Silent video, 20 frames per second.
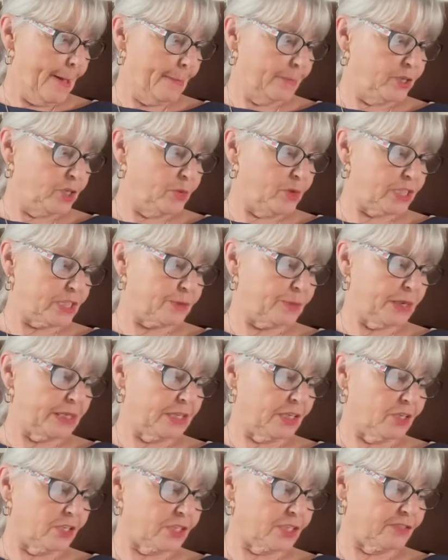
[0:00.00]
Do I spend
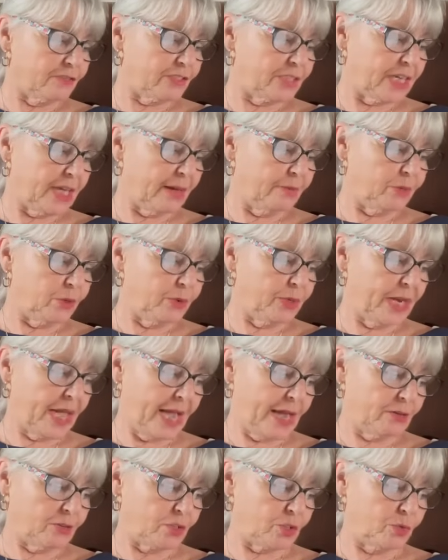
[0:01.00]
a lot of time doing
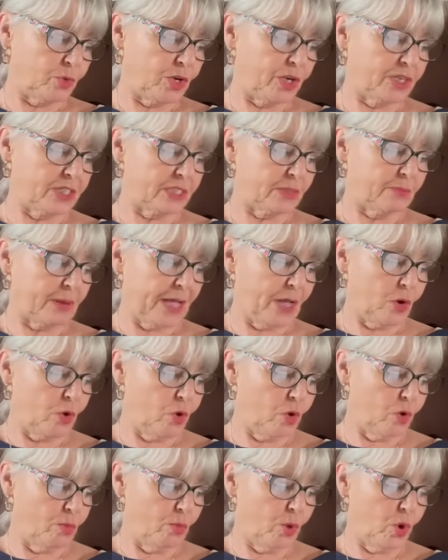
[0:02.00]
housework as my
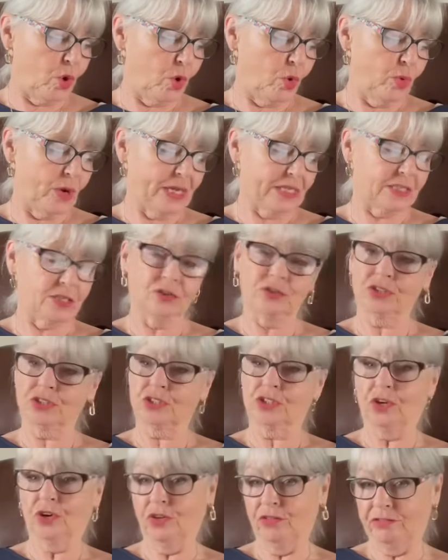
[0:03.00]
home always
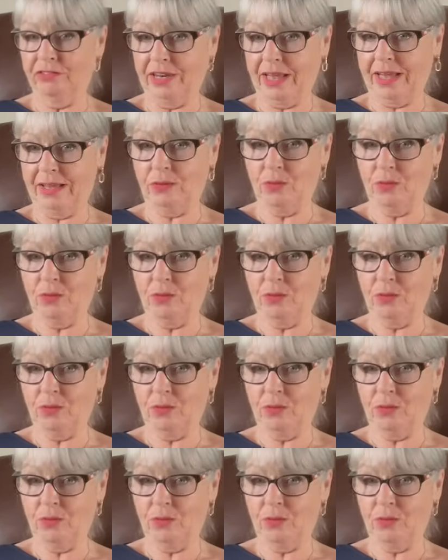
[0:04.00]
looks lovely?